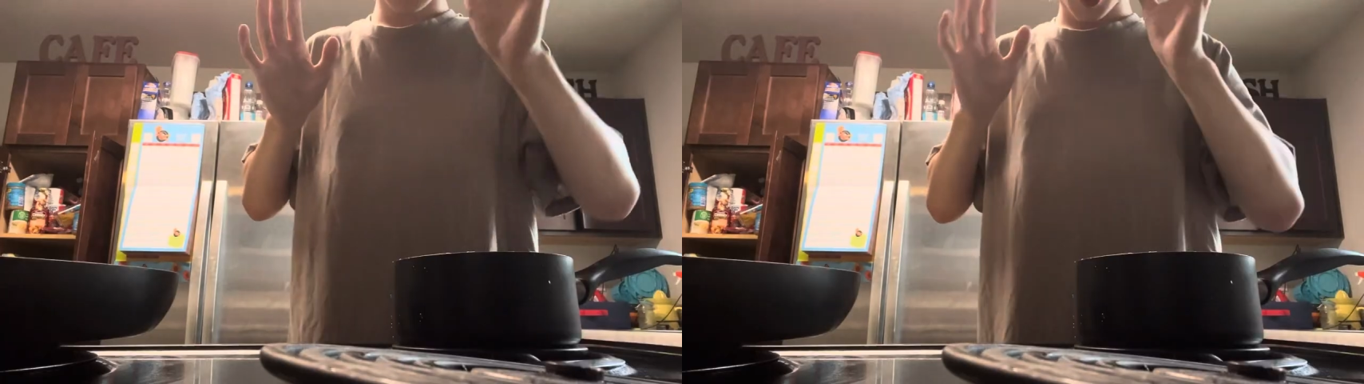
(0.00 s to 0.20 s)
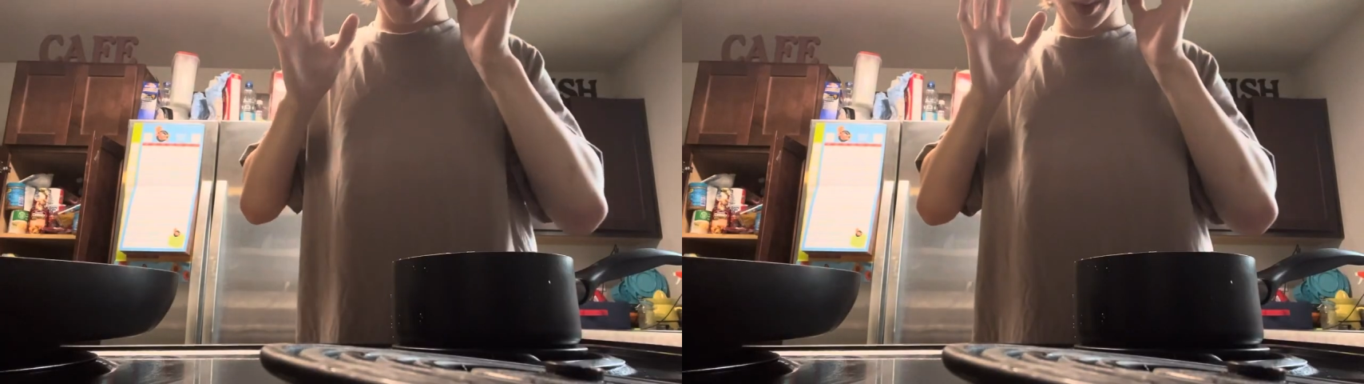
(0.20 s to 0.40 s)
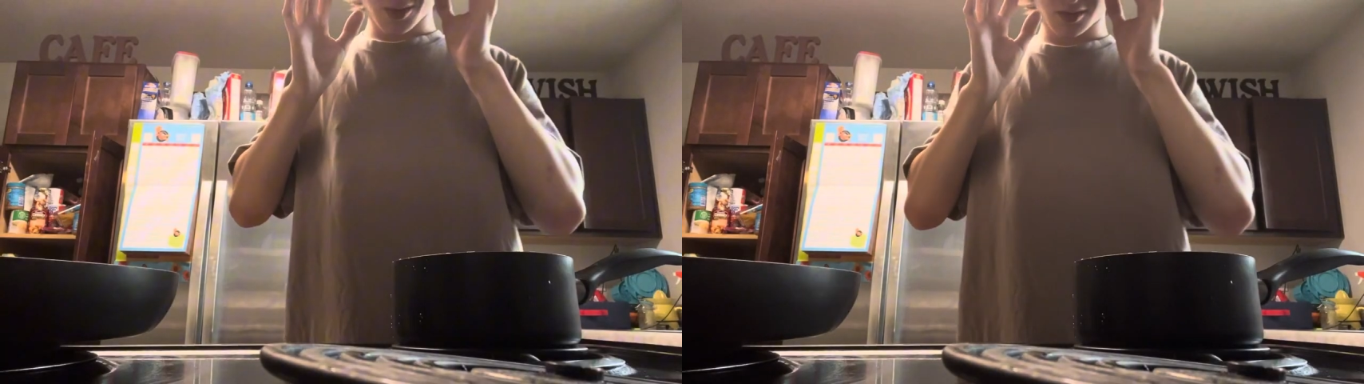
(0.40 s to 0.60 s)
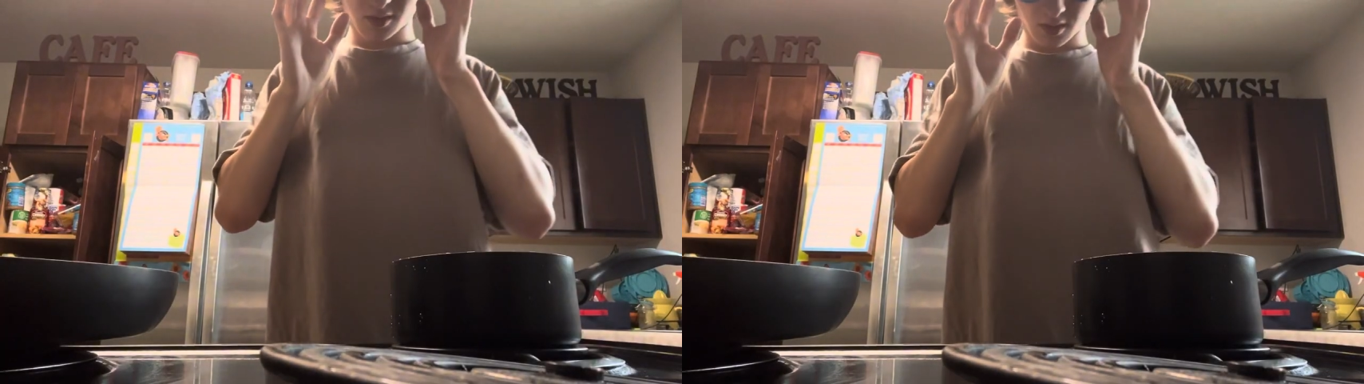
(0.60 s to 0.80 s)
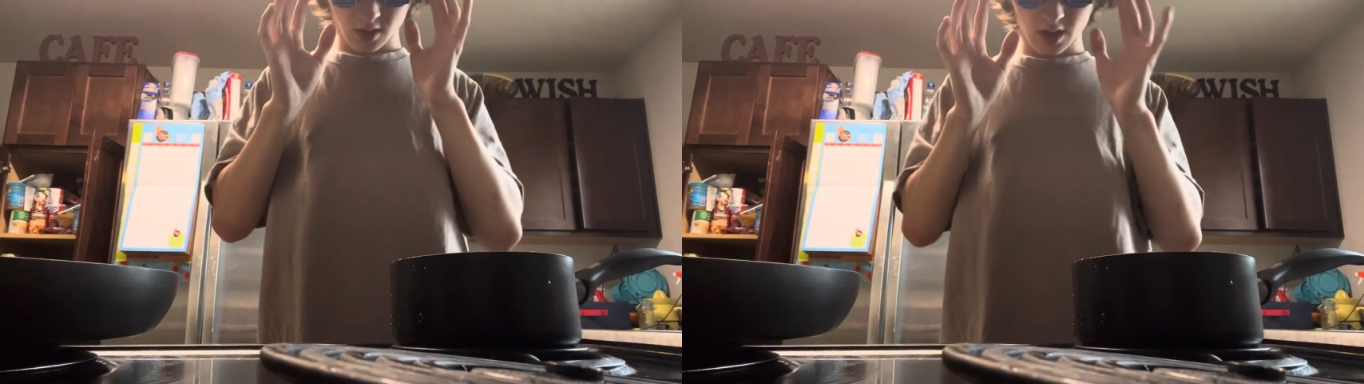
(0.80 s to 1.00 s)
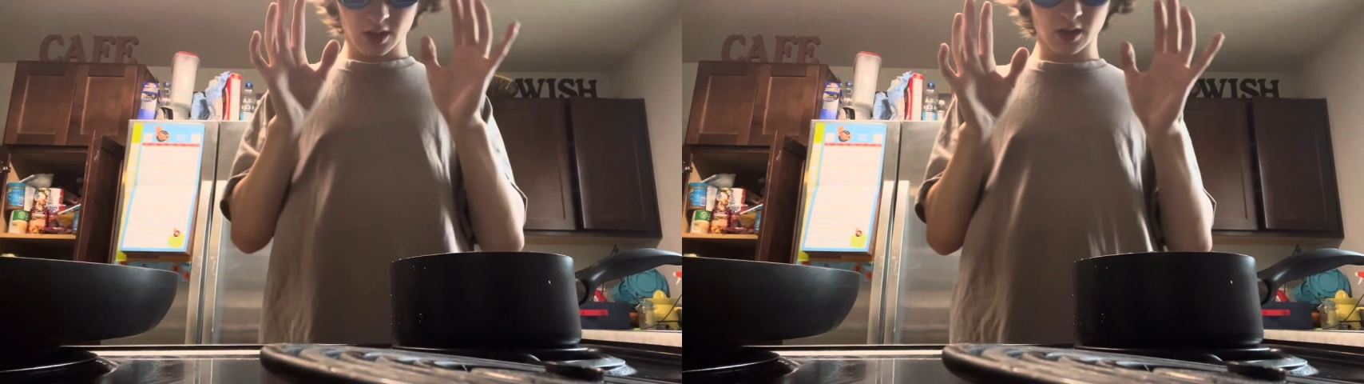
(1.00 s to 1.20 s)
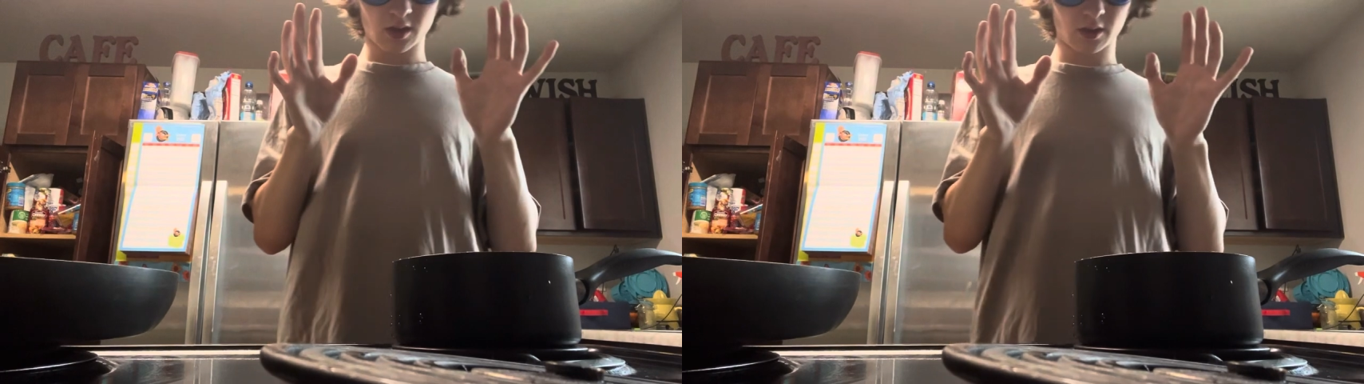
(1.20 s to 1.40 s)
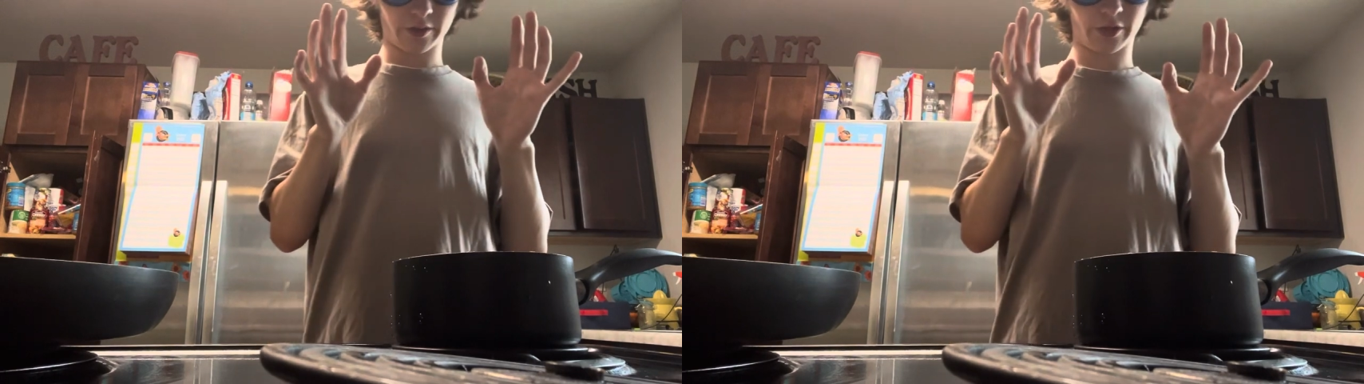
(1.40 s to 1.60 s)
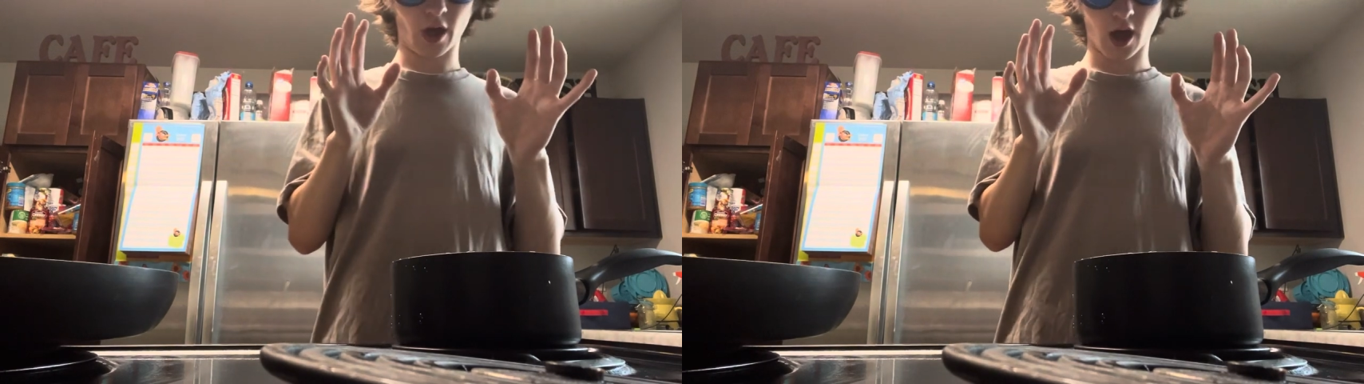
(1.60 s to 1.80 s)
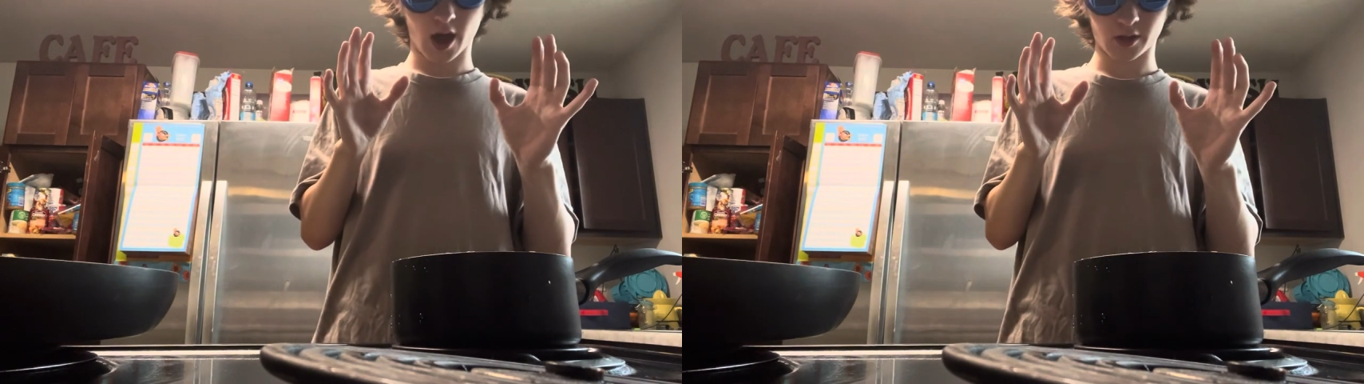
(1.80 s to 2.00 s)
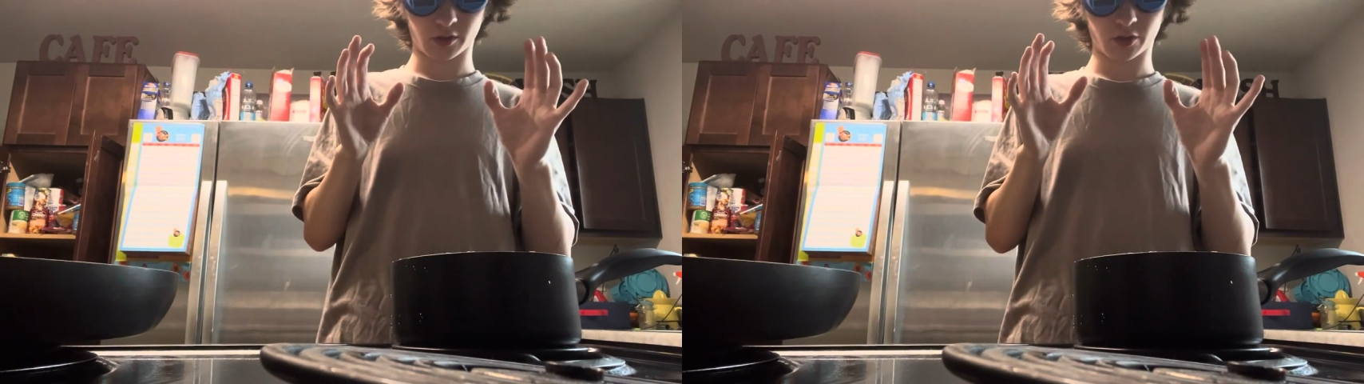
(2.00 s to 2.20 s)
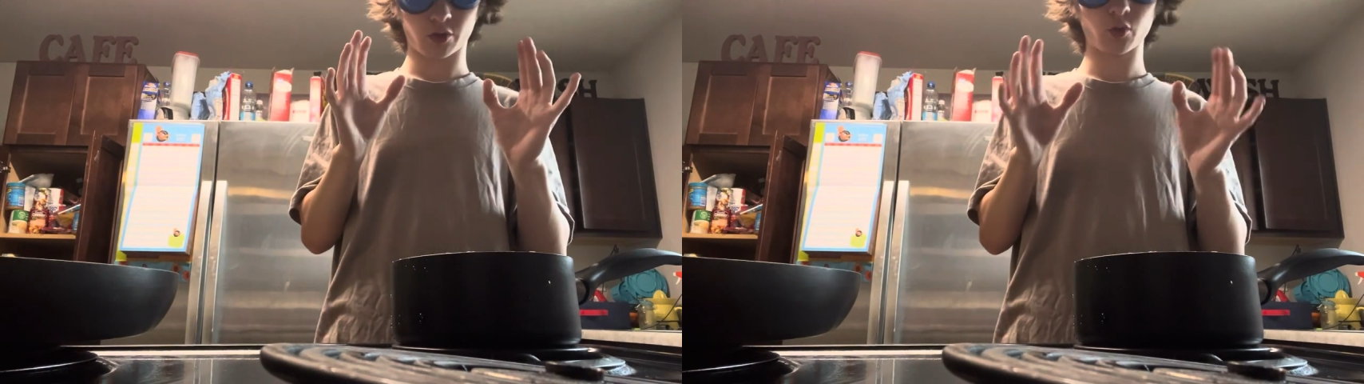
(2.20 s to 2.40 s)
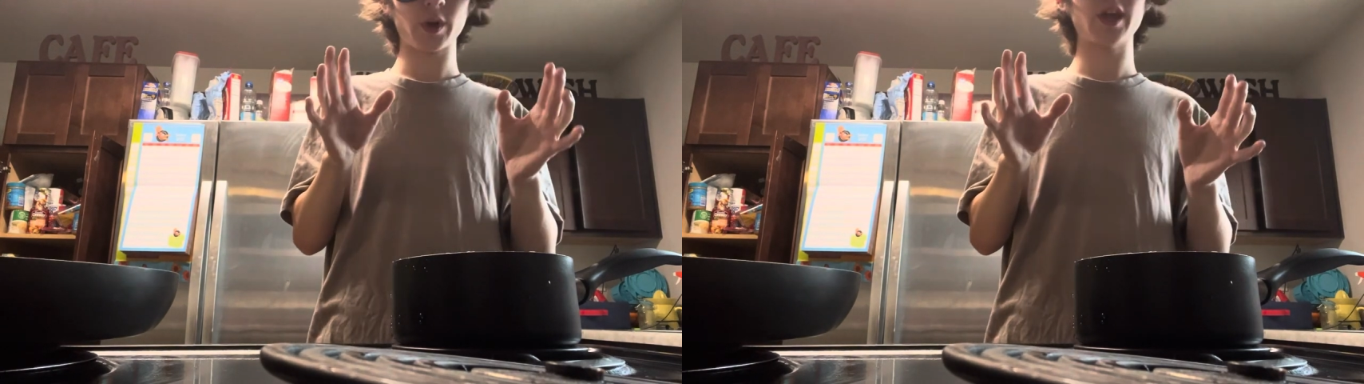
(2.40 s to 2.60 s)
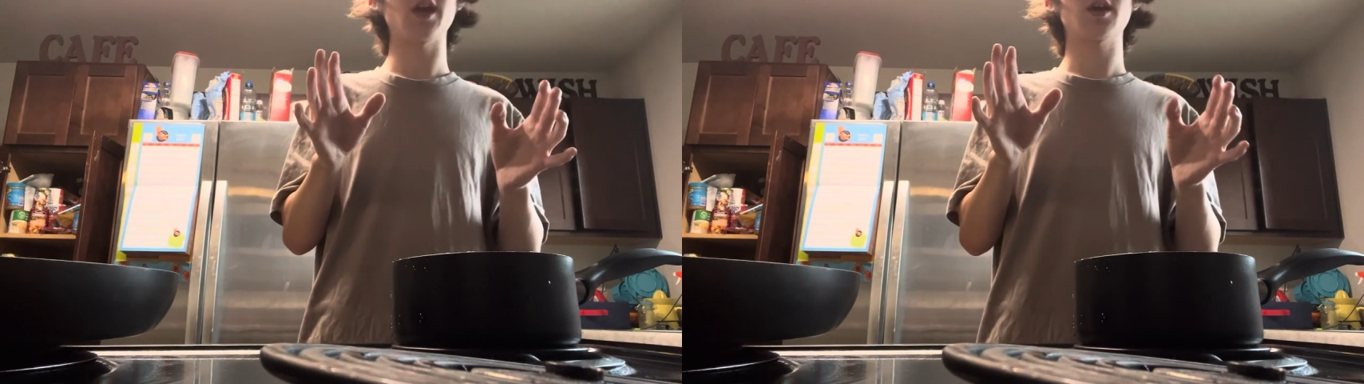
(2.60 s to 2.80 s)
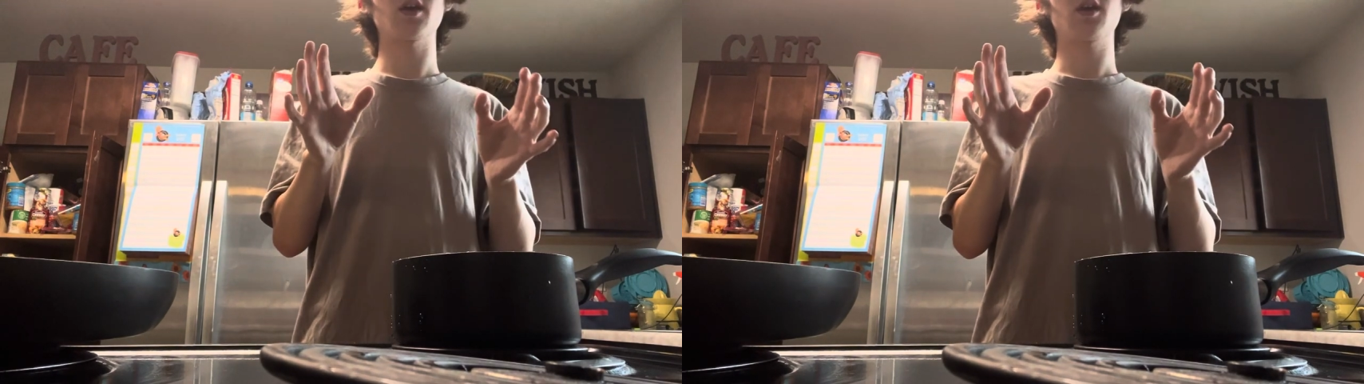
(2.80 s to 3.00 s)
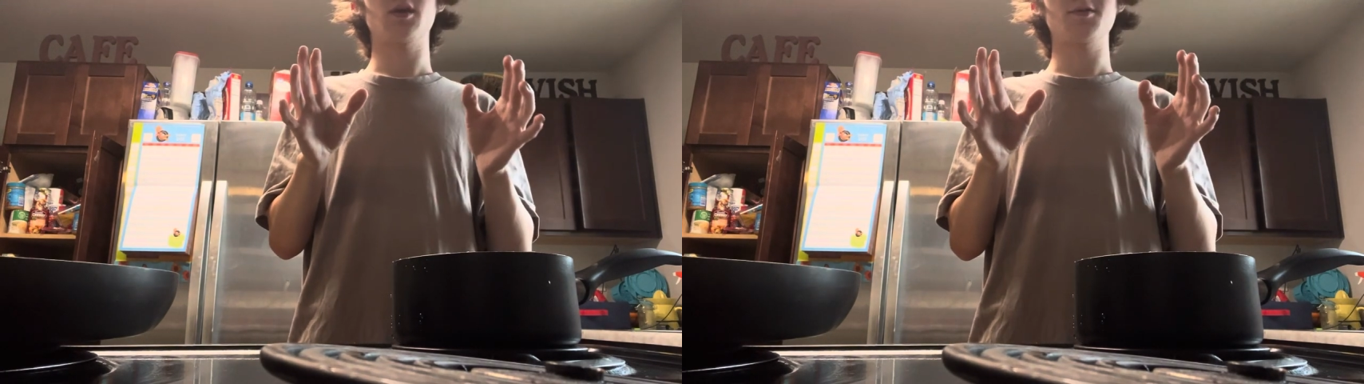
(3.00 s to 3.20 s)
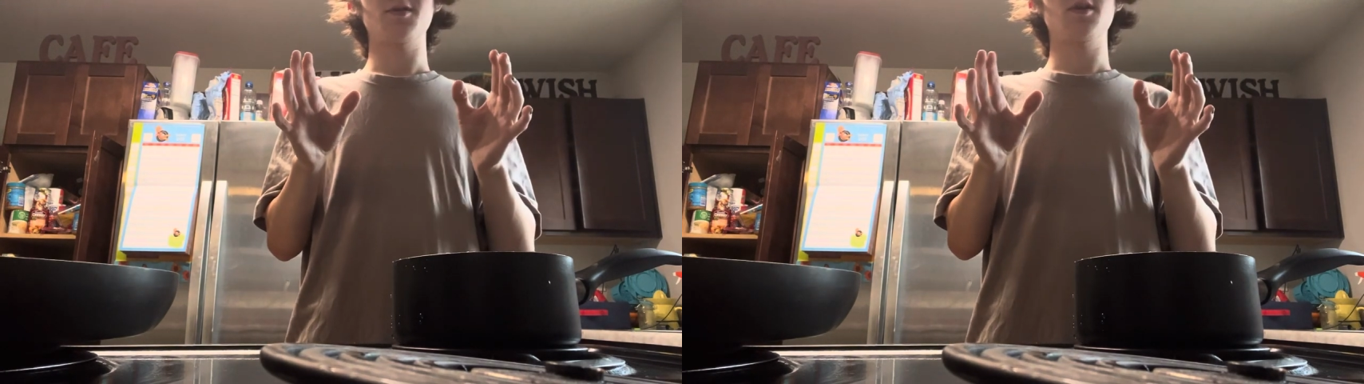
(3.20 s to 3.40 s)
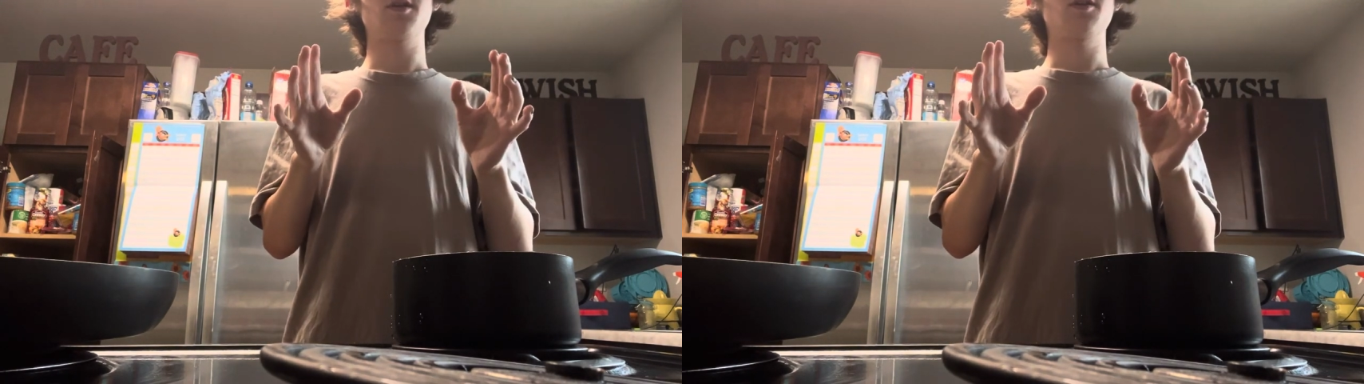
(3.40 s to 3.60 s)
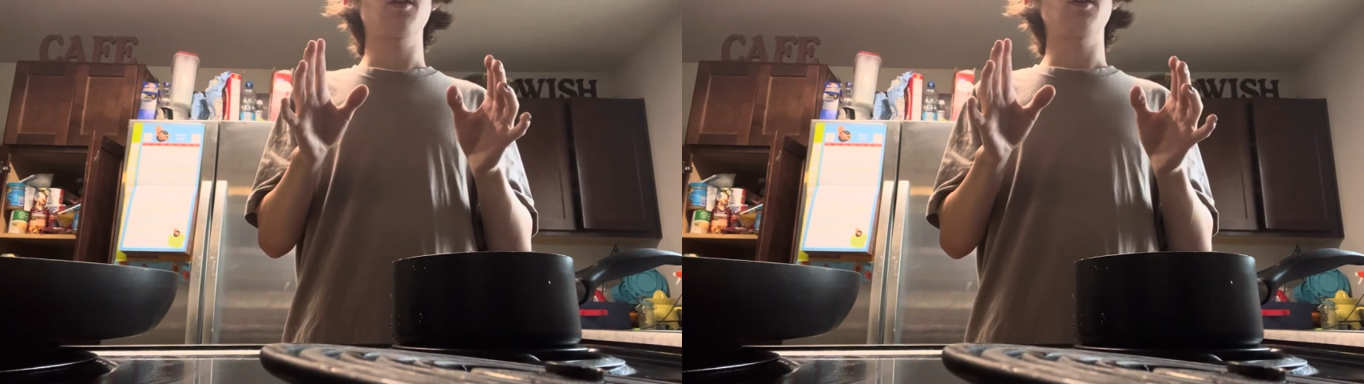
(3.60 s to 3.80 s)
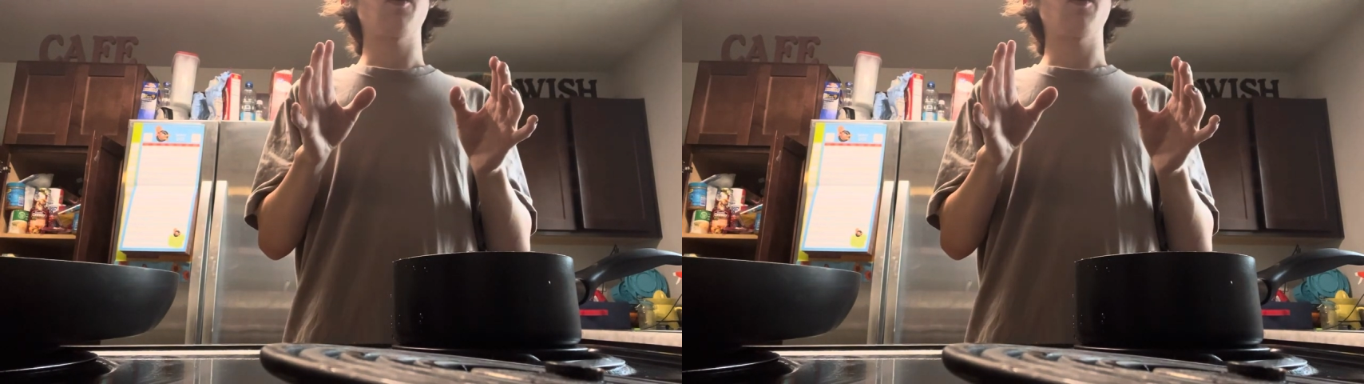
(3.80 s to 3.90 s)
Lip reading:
[unreadable: no face in view]